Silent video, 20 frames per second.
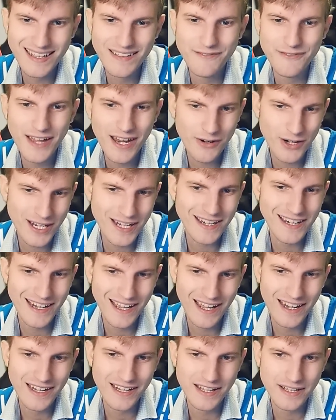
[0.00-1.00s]
very
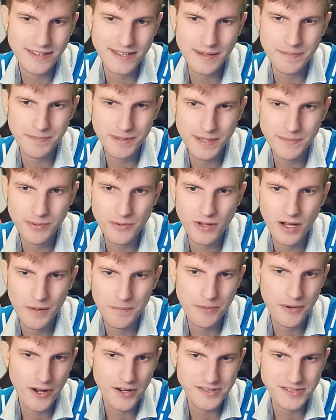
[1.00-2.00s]
clearly that people are
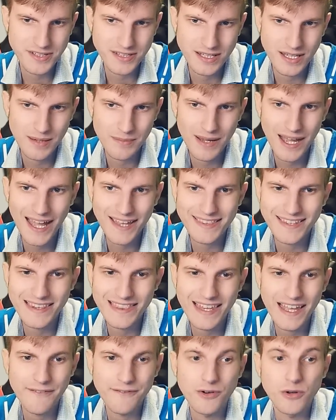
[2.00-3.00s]
pricing them at the
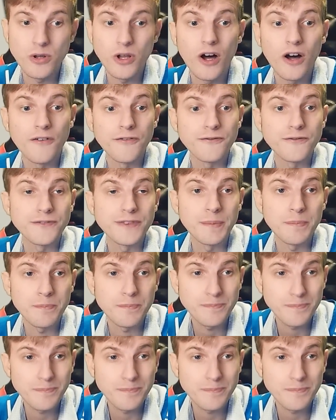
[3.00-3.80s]
level of the